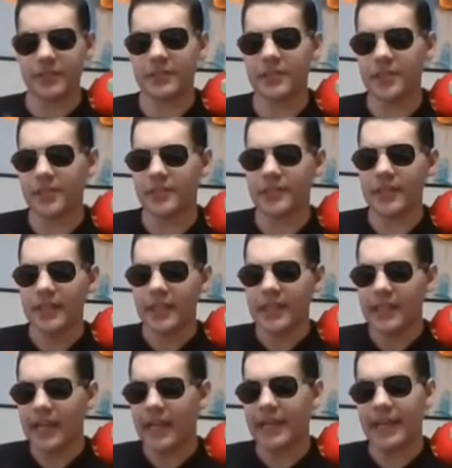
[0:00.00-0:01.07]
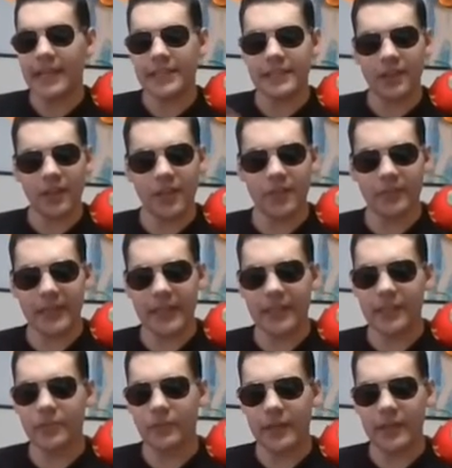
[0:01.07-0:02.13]
So, and next Halloween
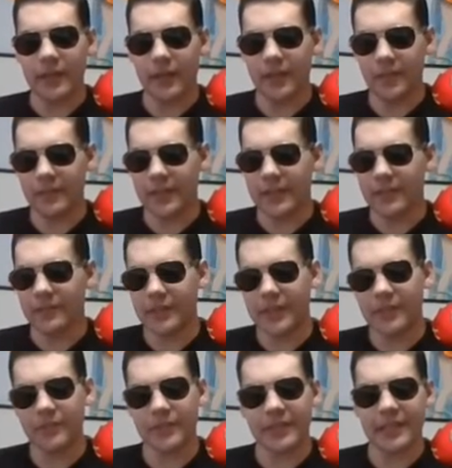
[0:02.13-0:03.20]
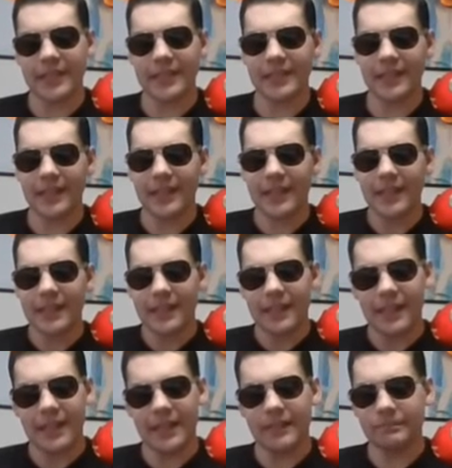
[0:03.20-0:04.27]
twenty Halloween twenty twenty
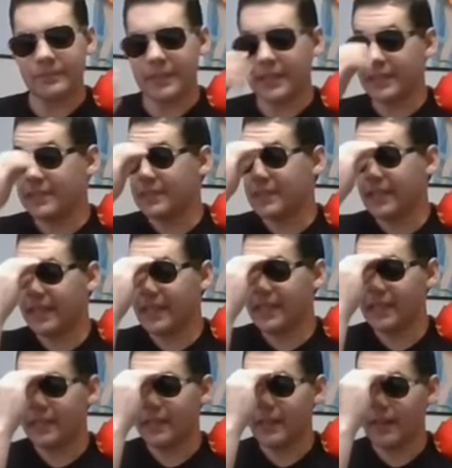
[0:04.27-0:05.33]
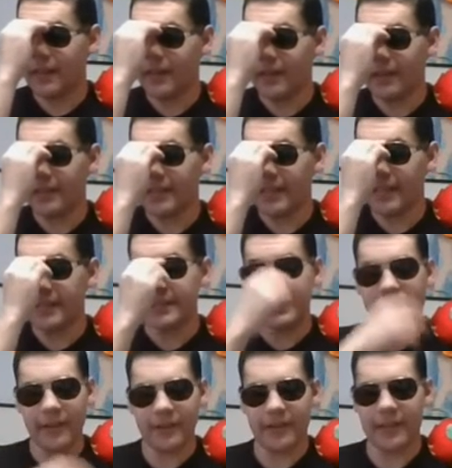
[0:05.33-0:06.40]
um, does land on a
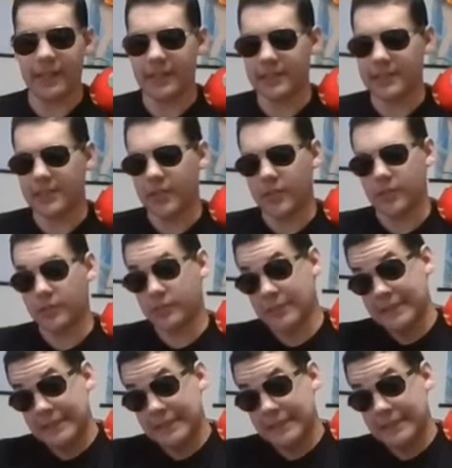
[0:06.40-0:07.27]
Saturday, so